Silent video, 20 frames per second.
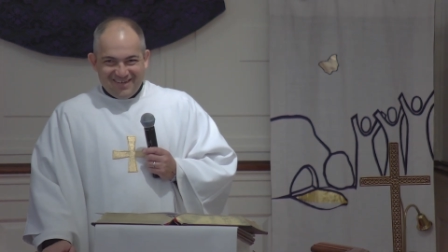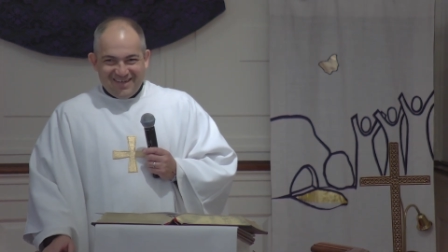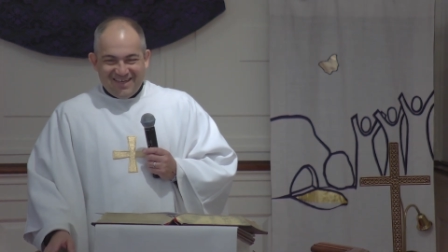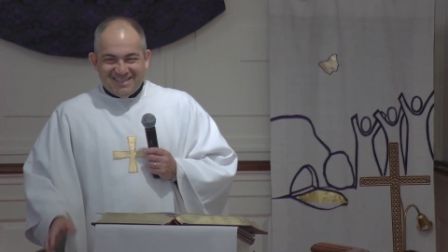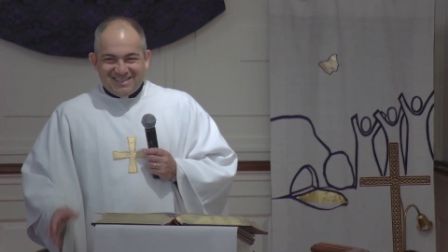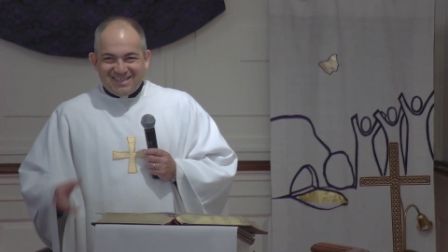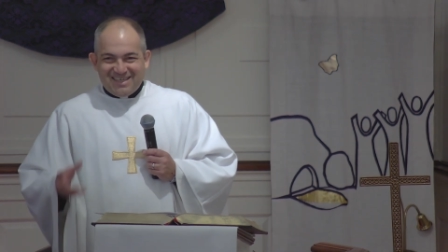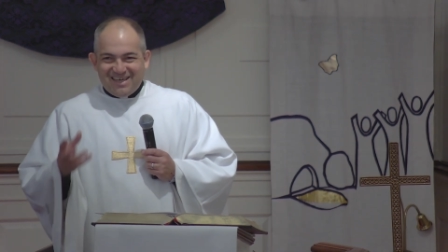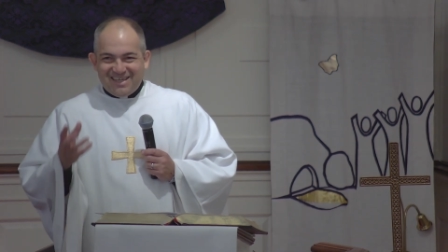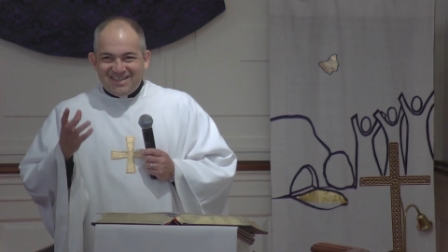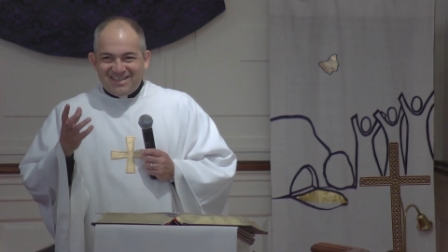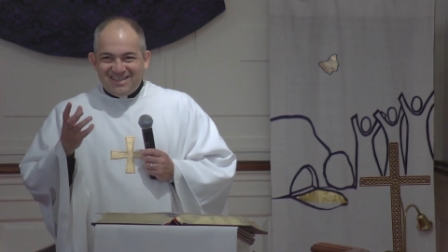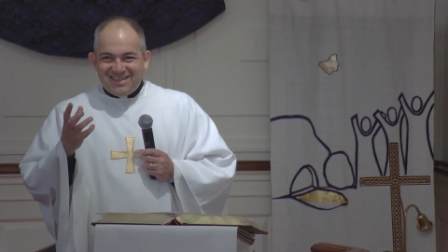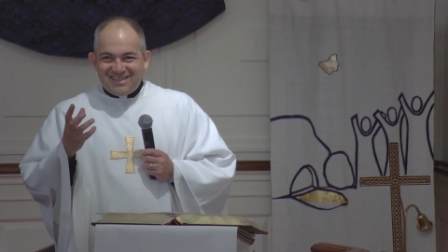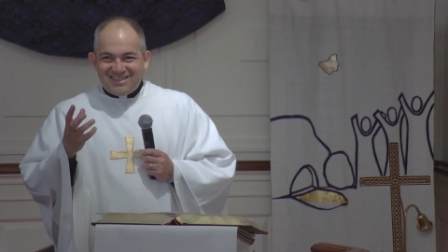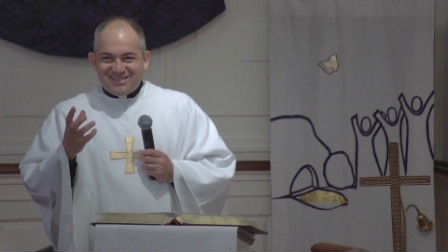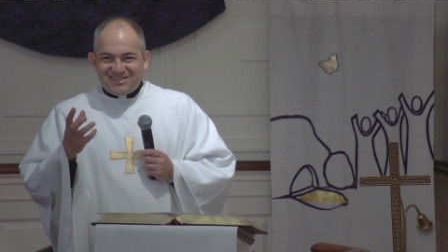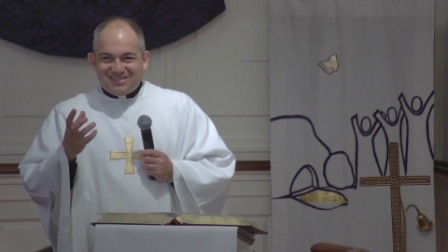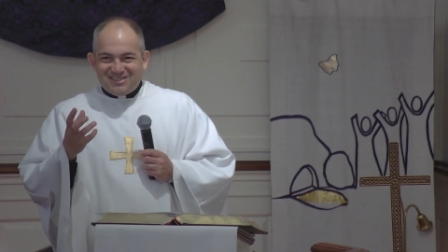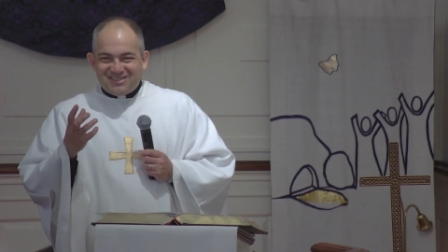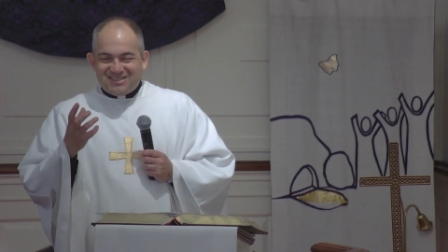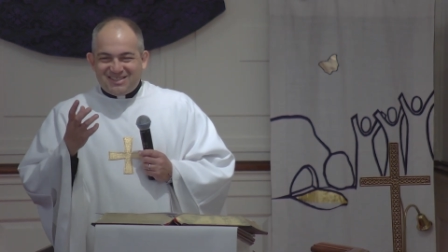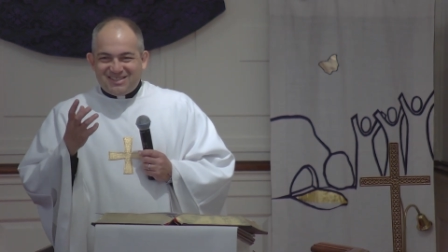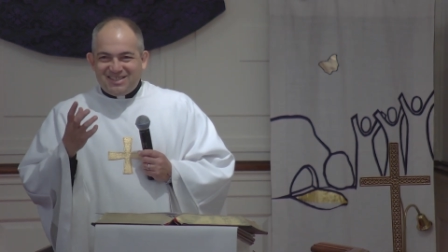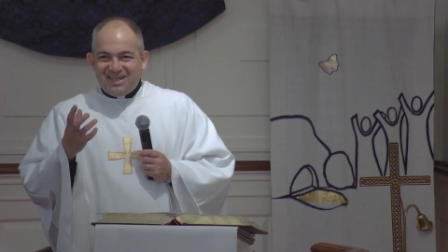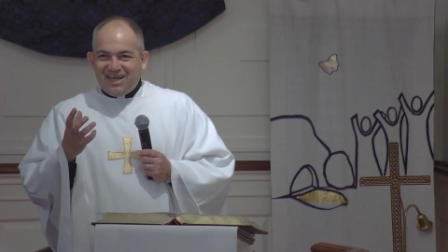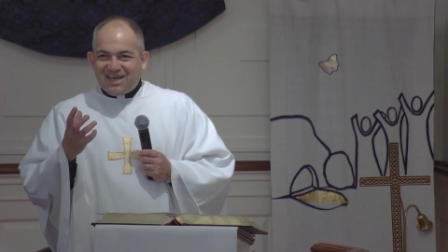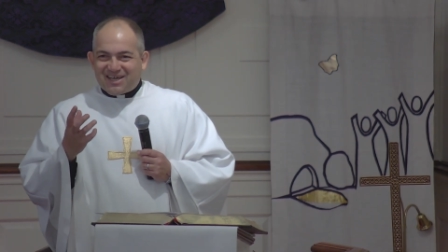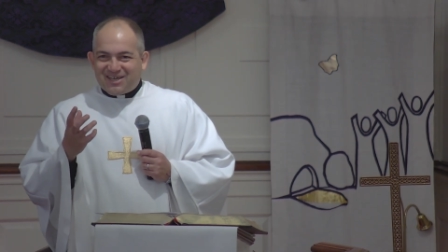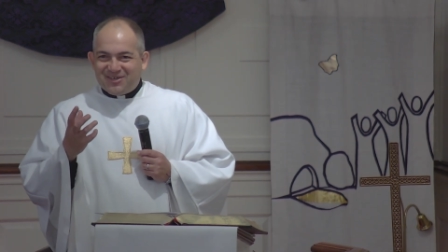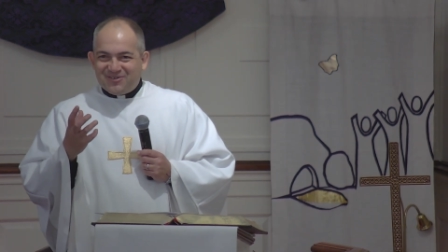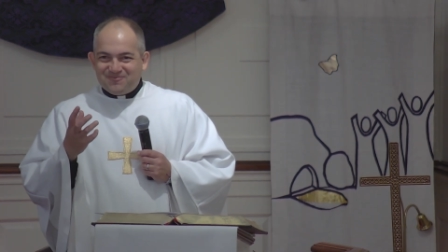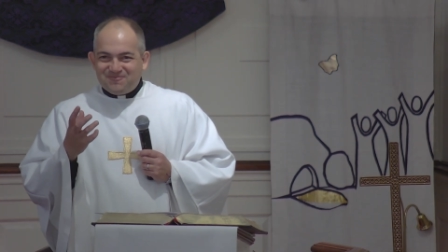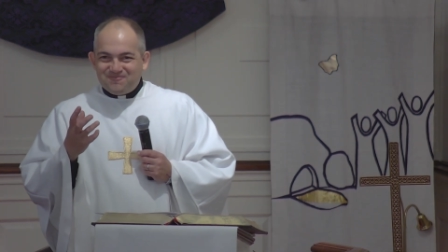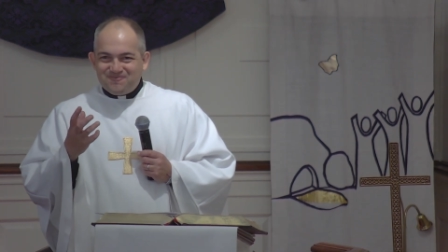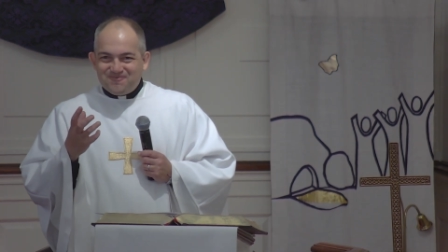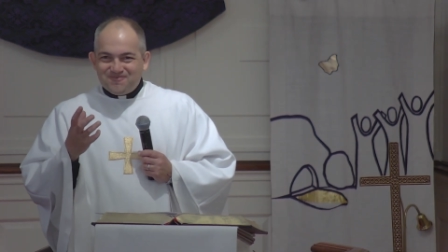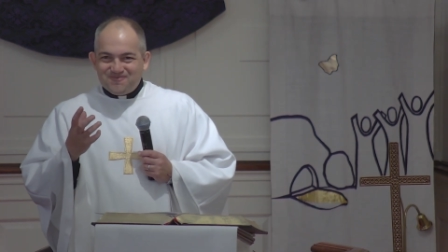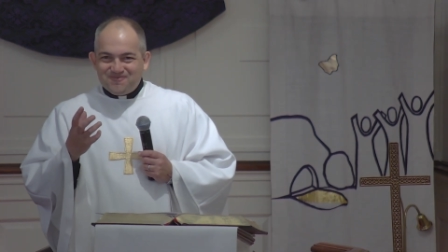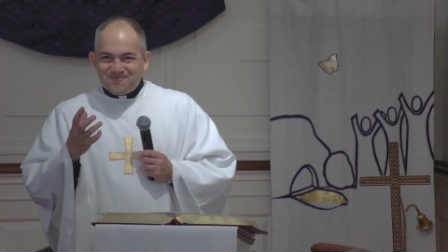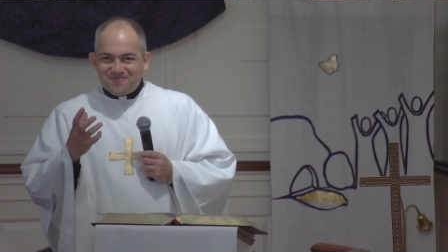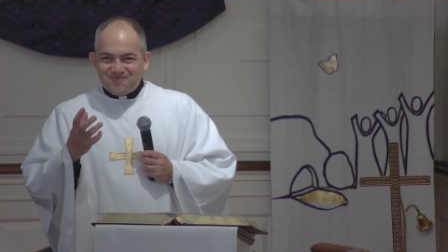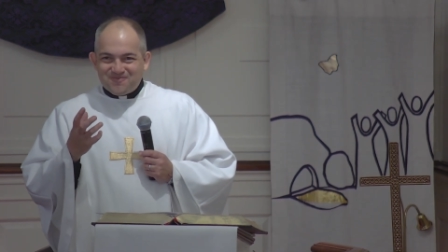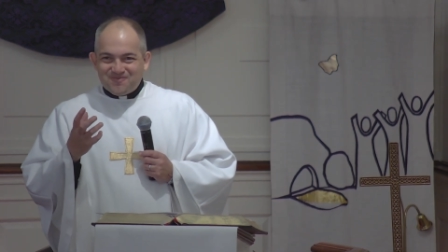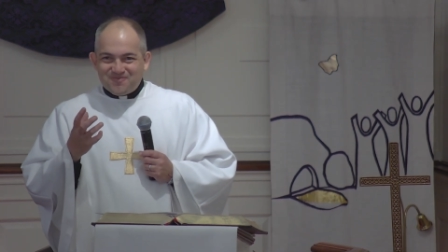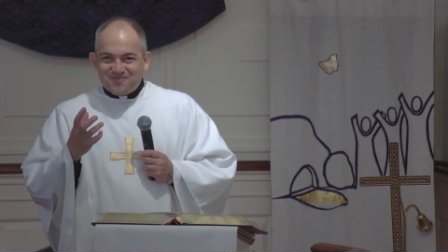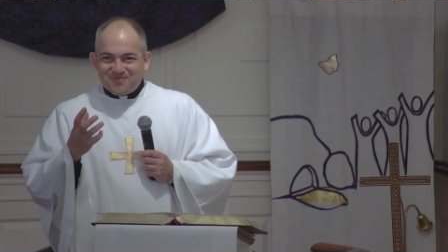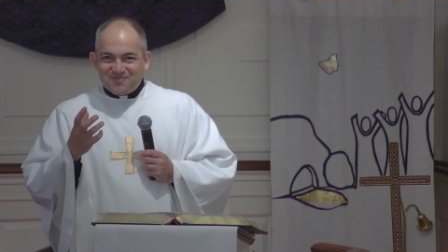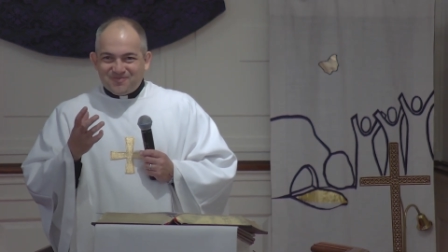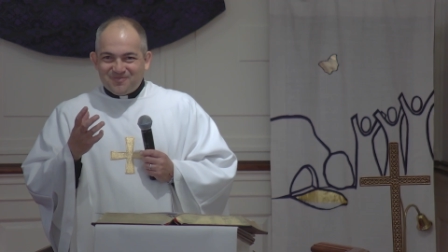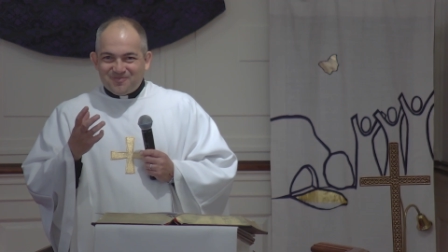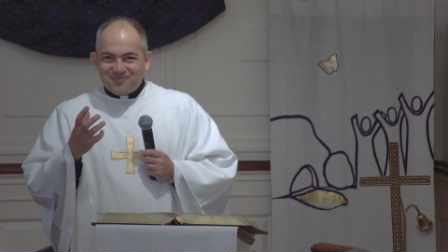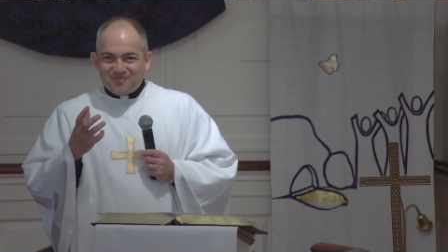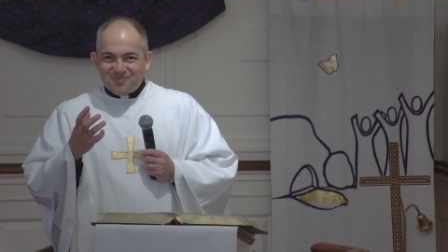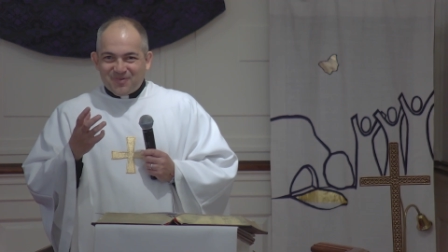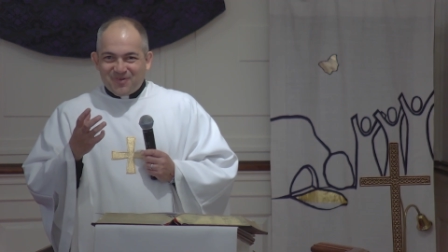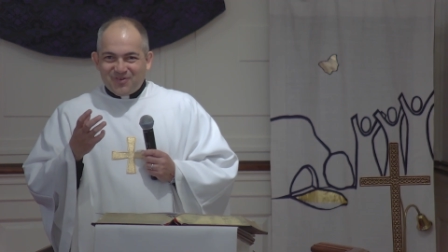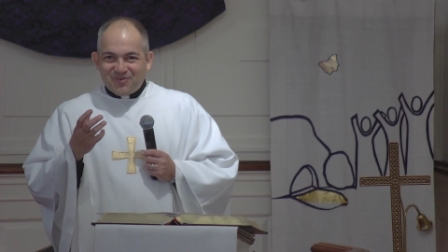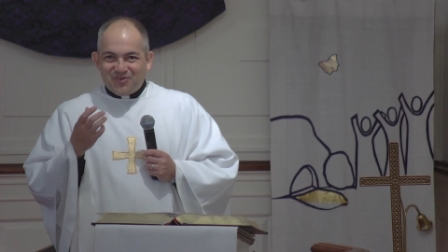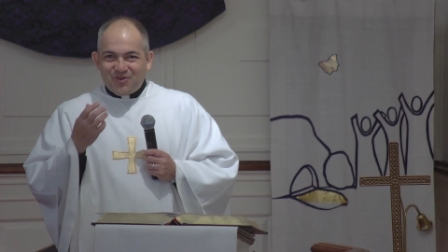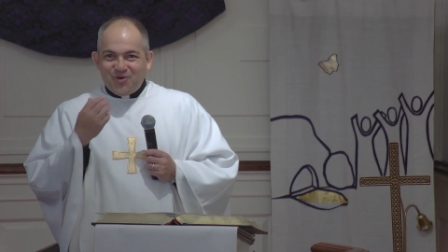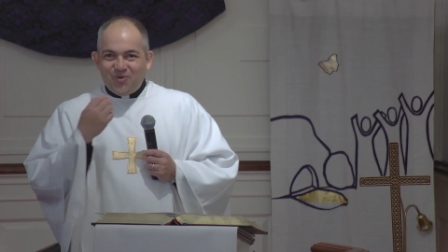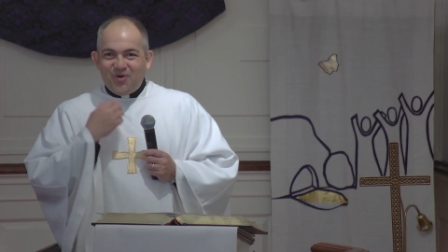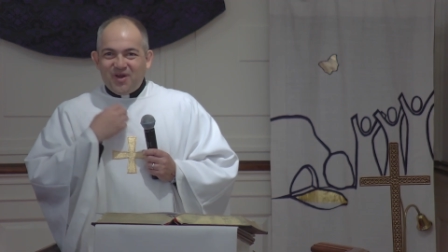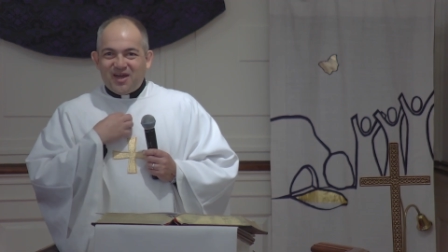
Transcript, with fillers: Let's get this to stick so